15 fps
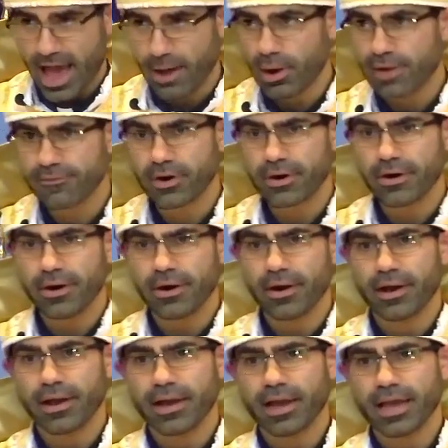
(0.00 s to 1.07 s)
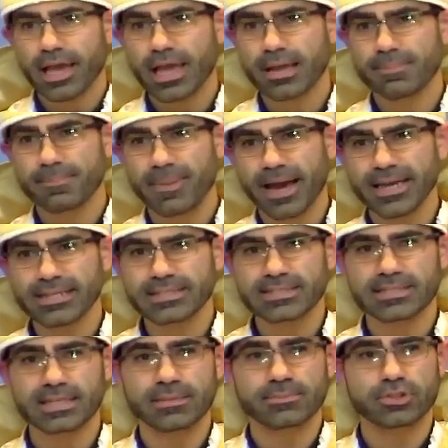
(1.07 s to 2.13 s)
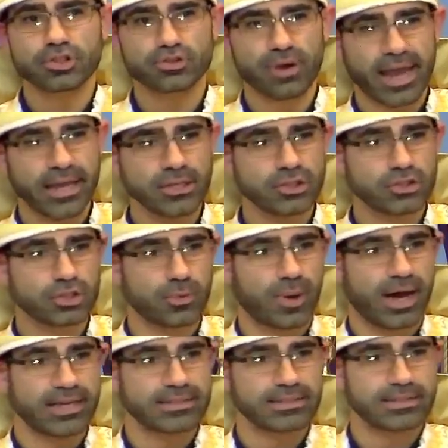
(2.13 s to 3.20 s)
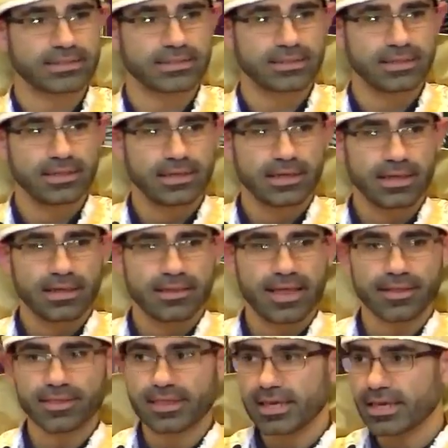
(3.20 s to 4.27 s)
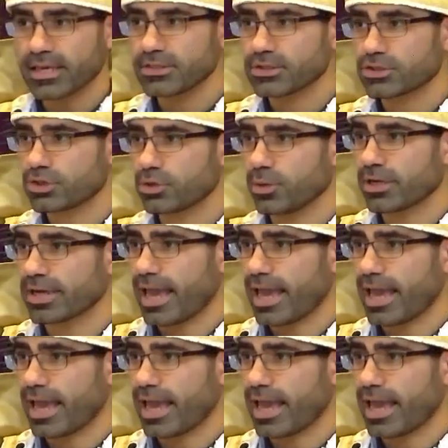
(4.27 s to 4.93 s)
However, it might seem strange to us that these two